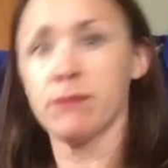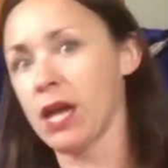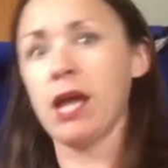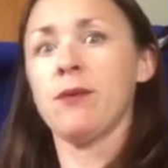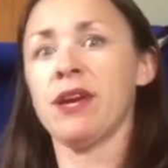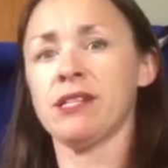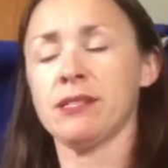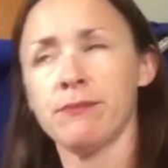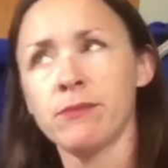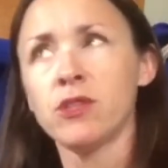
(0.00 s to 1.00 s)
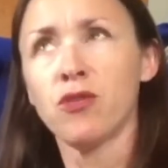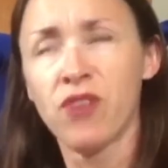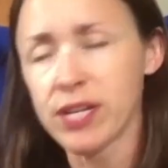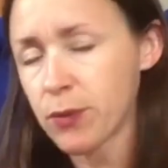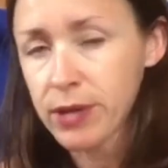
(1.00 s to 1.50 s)
Anyways, you'll
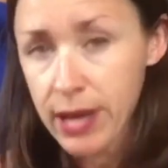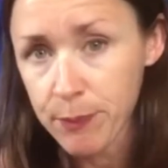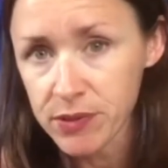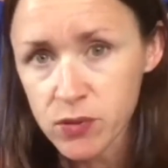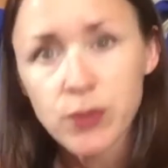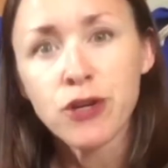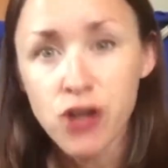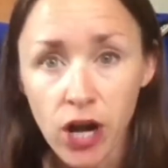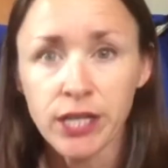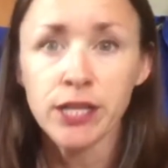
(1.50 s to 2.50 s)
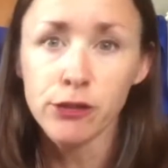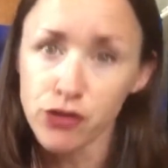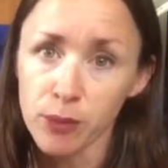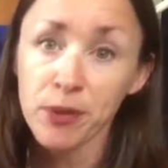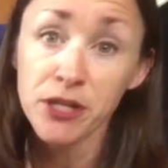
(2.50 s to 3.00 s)
find out what happens when you're naughty and you
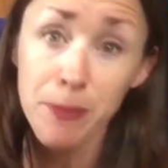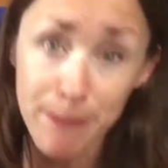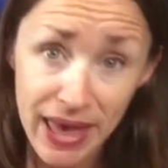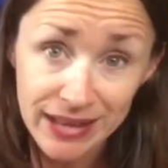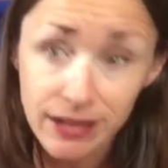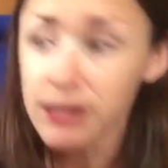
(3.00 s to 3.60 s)
jump on your bed.